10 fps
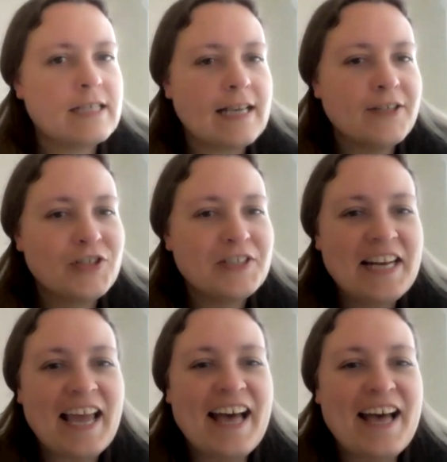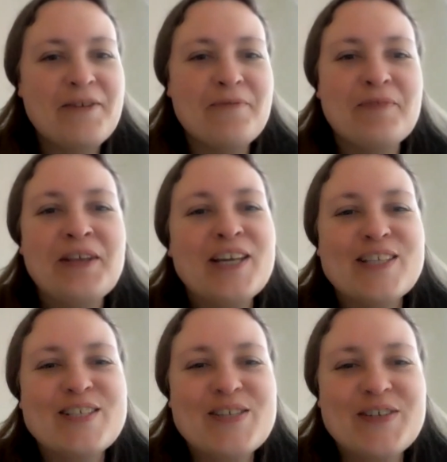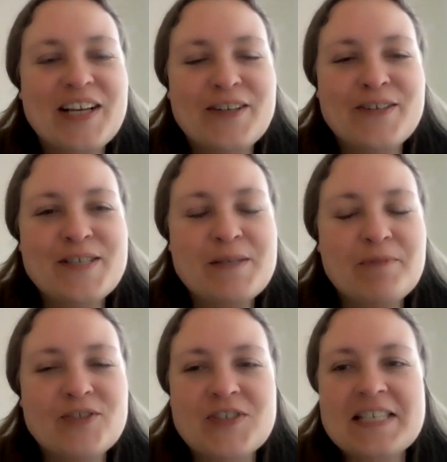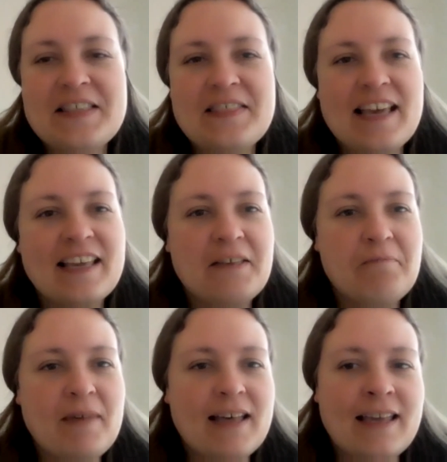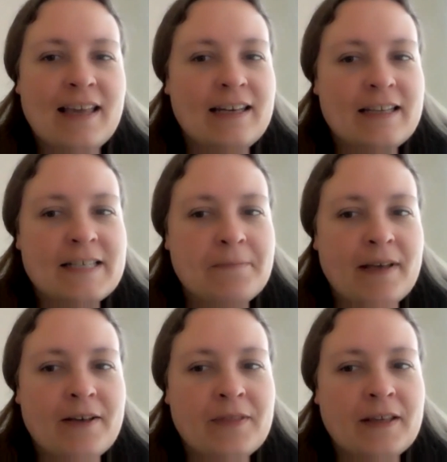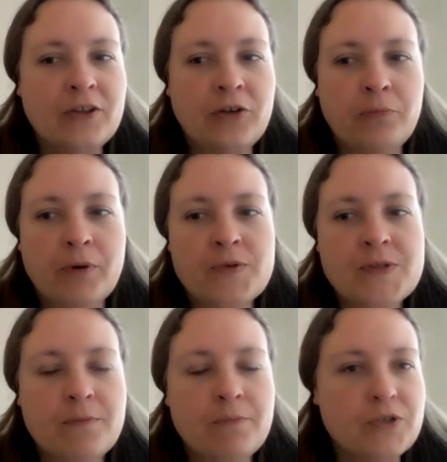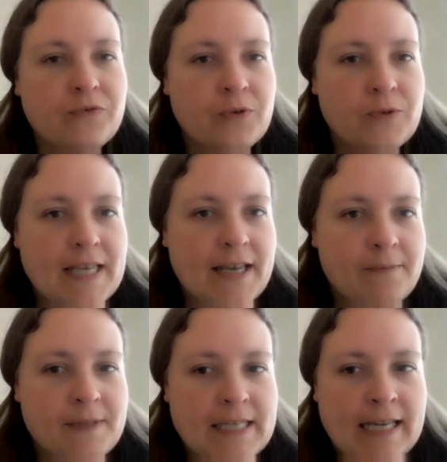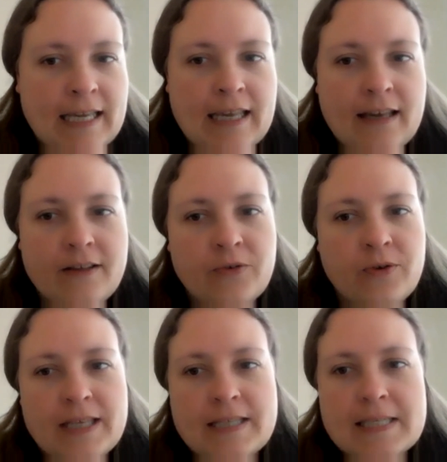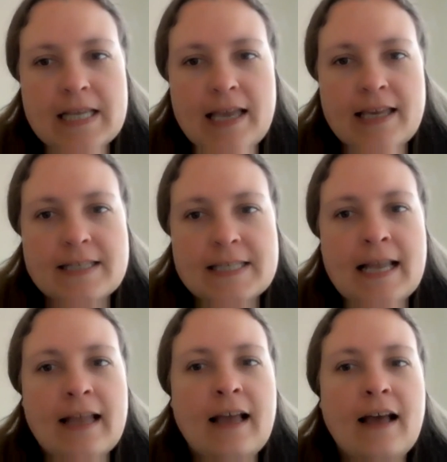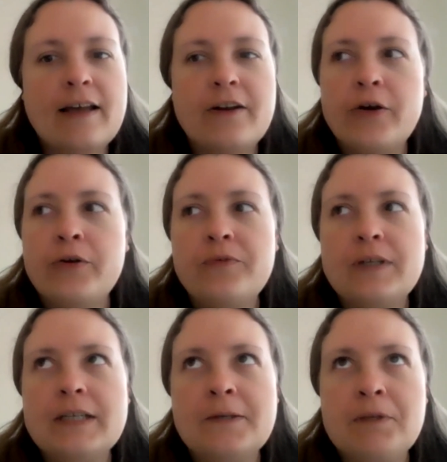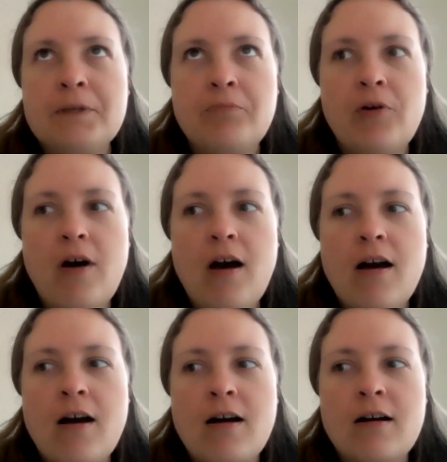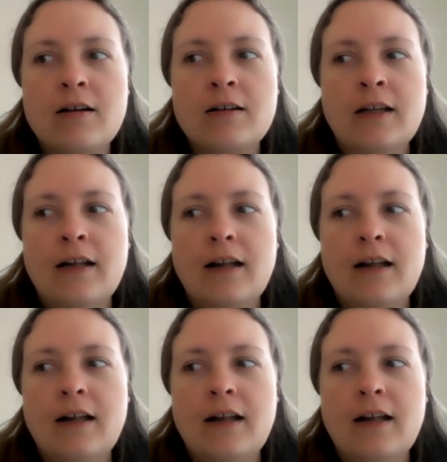discussion to a close. But just to thank Maya and Isabel, thank you both so much for your time today and your insights. And hopefully people are